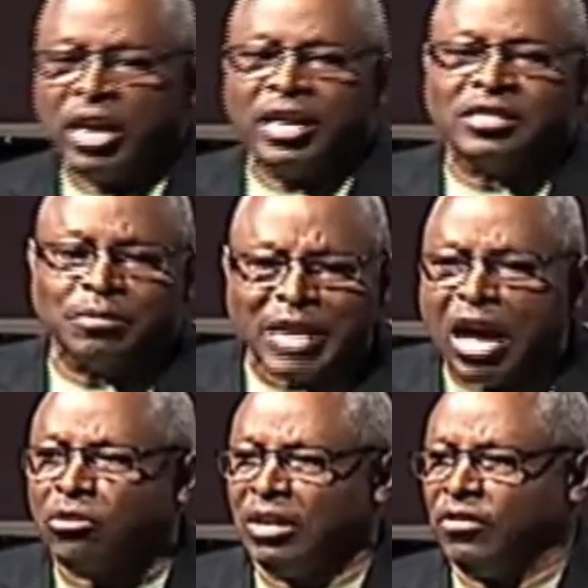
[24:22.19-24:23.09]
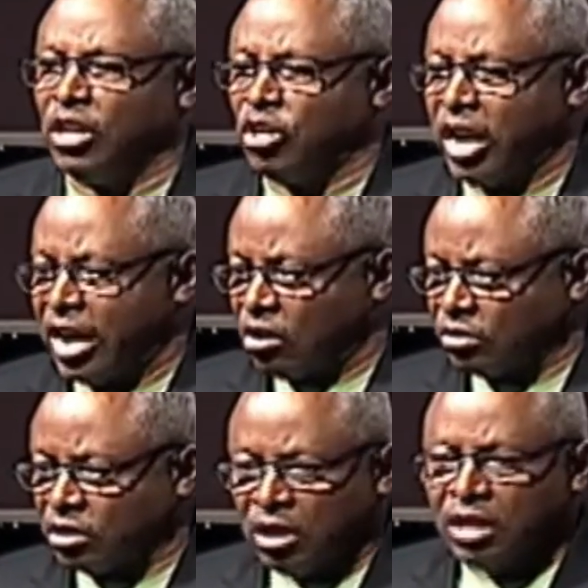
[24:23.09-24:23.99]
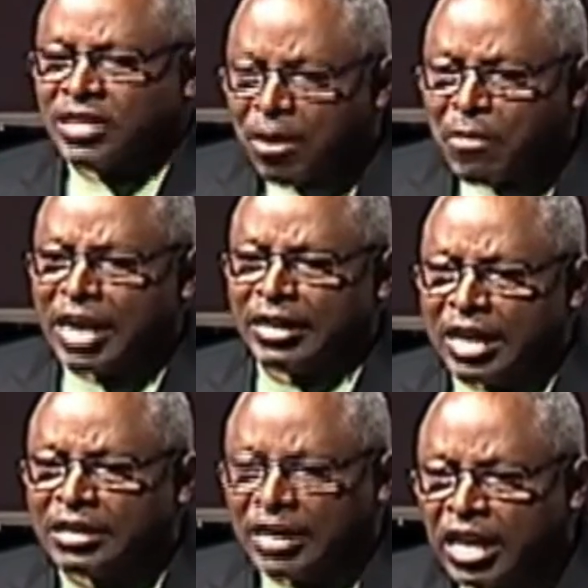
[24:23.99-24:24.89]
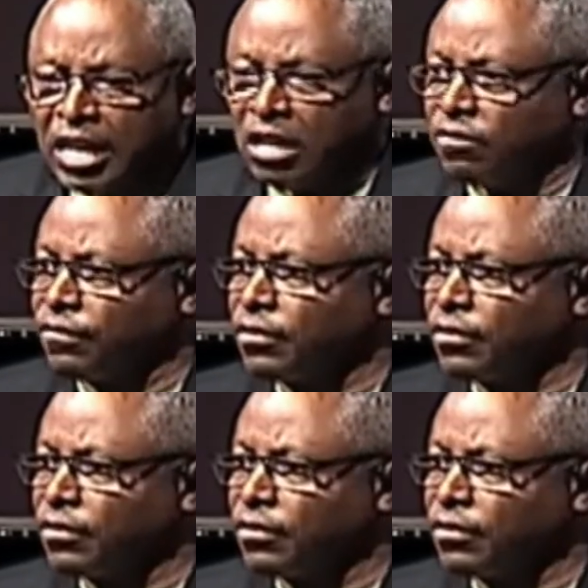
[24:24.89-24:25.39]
and some doubt living in your house. Somebody got to leave.